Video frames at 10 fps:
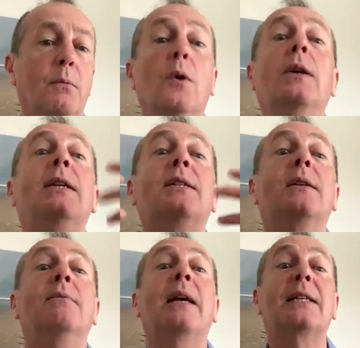or at least
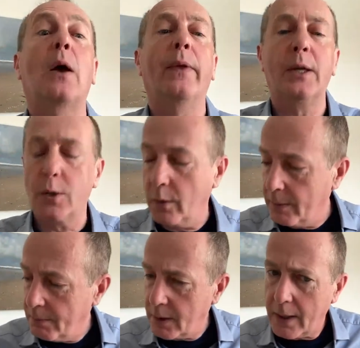that's how they saw
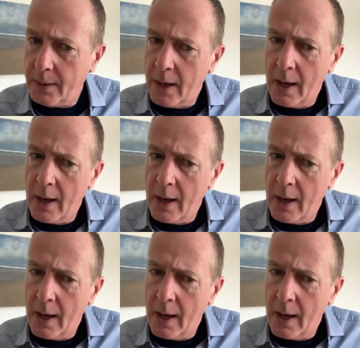them. Okay.